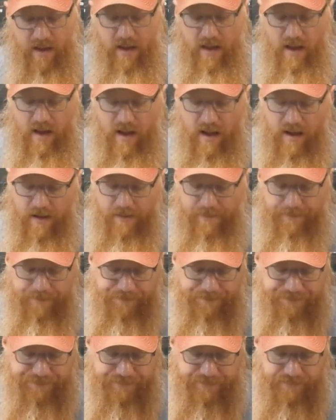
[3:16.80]
Um,
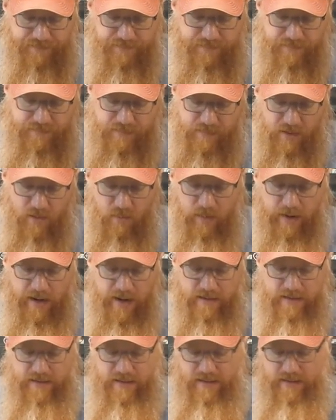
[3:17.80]
we
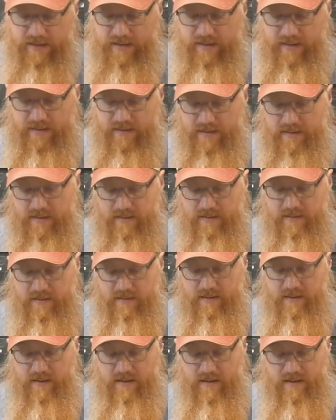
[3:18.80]
got the
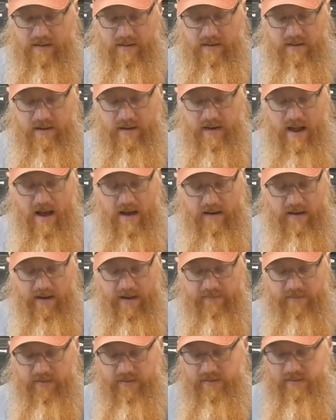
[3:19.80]
uh, unlock
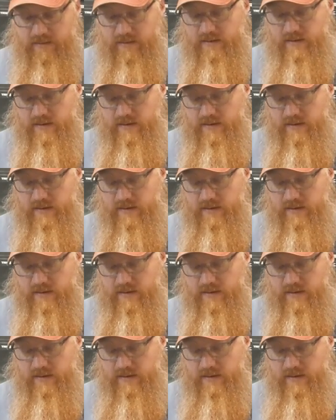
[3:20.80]
lever